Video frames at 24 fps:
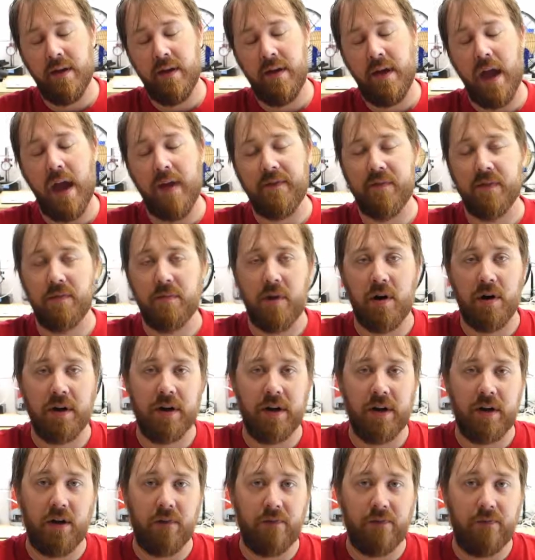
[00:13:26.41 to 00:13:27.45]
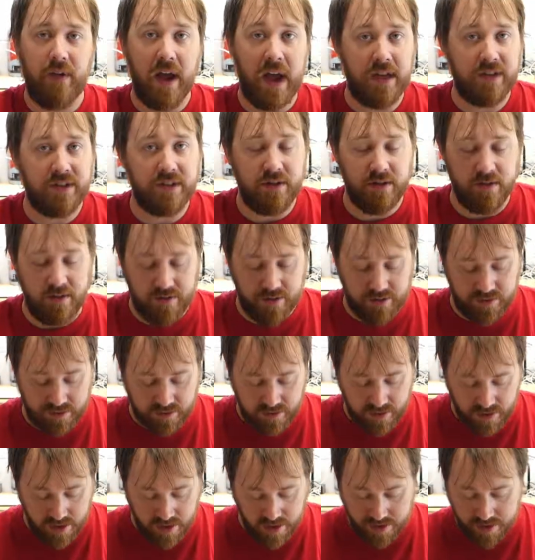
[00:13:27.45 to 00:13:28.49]
aftermarket
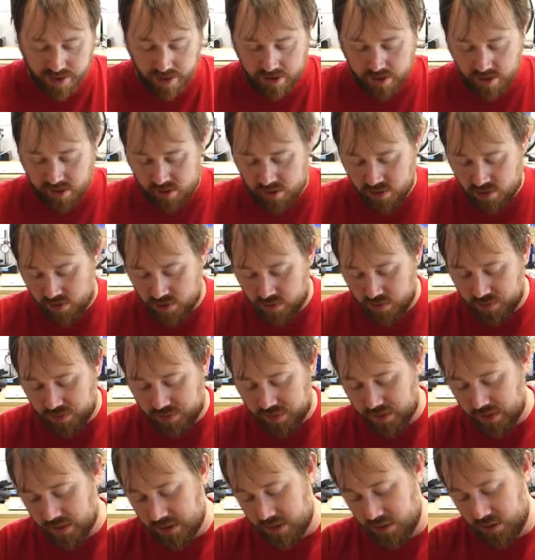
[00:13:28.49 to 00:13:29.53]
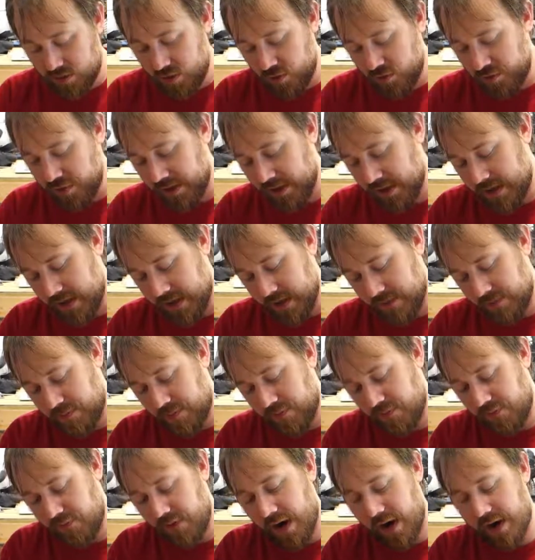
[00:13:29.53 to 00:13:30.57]
fasteners, that you use the lubricant
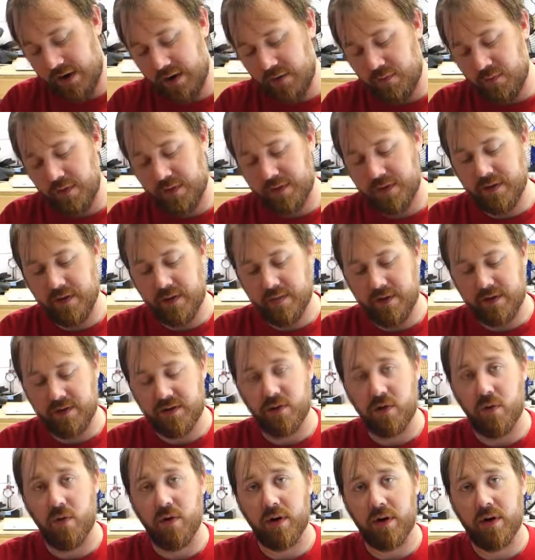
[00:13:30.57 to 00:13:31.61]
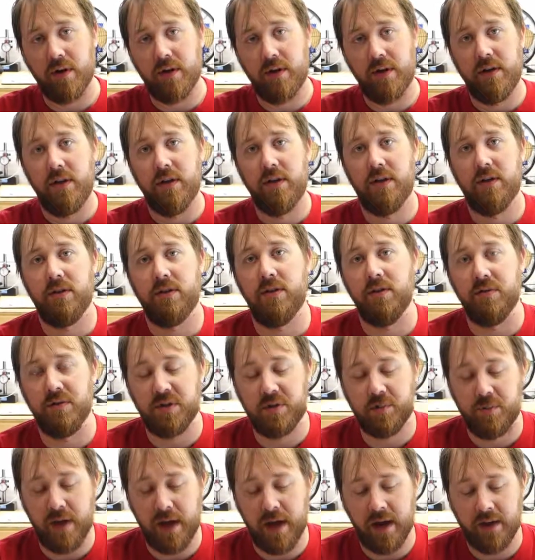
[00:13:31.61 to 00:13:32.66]
provided with them and torque to
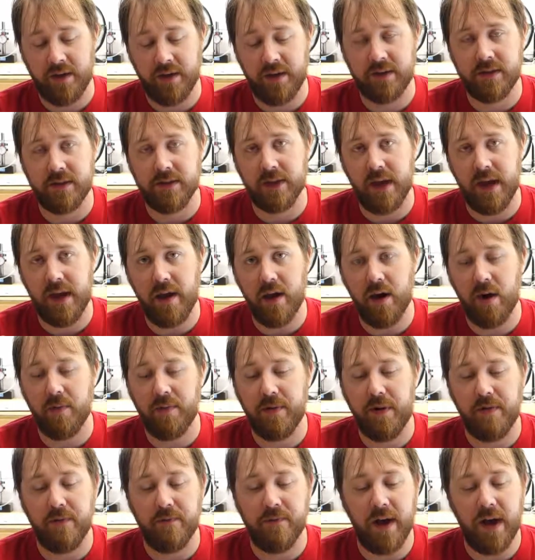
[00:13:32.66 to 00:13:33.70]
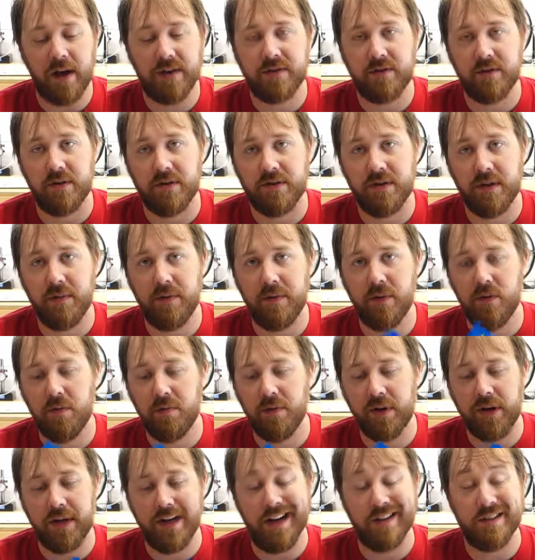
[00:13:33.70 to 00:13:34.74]
spec. This is ARP fastener. Some of the
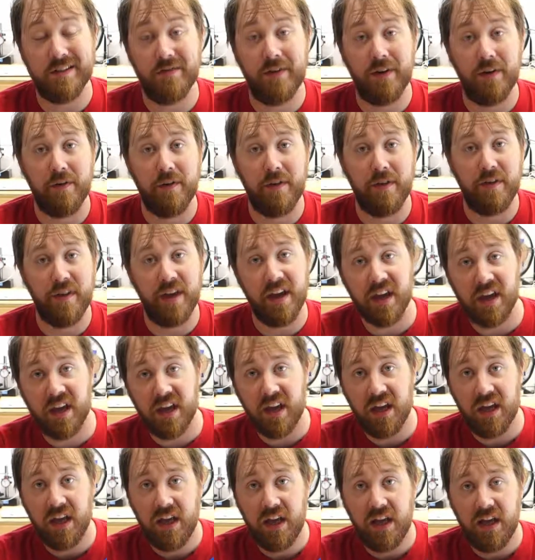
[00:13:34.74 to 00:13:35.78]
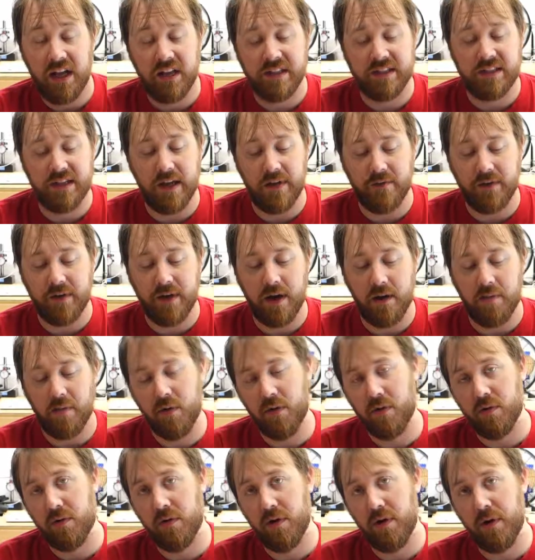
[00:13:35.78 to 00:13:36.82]
lubricant, it's very thick. It's definitely not
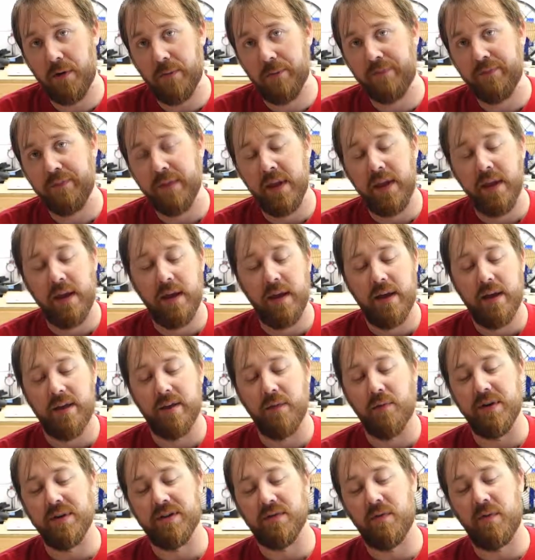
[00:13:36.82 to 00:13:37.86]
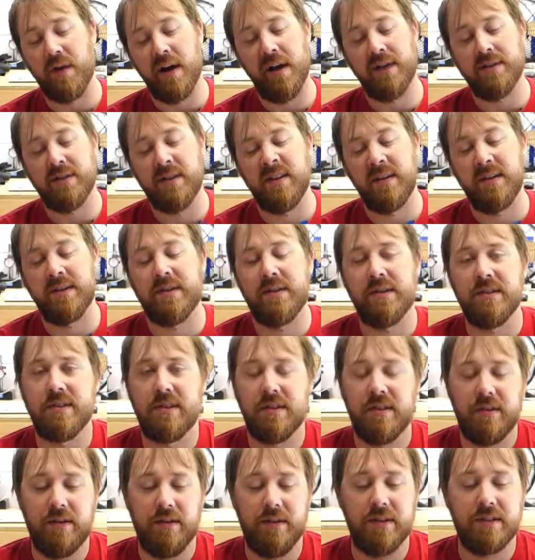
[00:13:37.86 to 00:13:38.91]
motor oil. The reason why is that
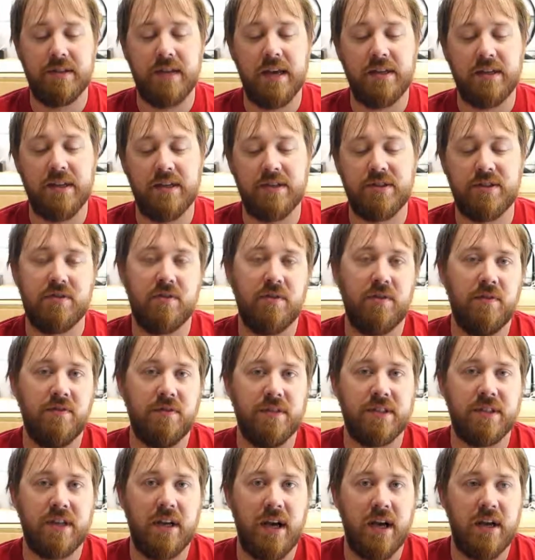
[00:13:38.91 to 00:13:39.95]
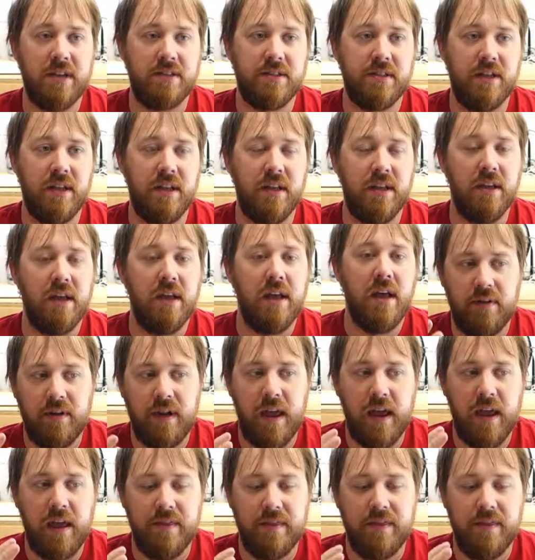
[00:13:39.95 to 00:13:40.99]
this has a certain viscosity,
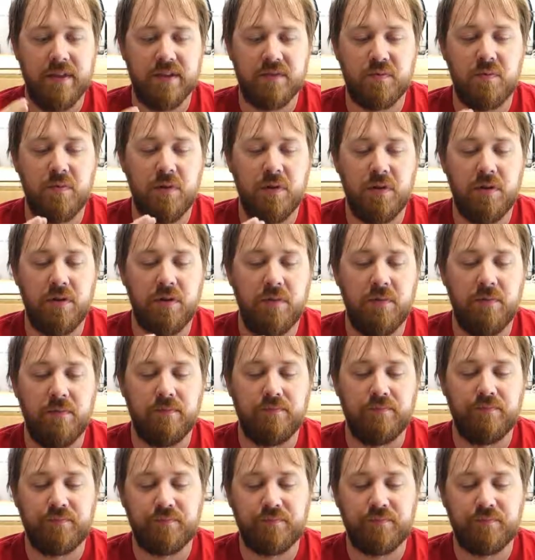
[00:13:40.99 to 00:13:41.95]
and this will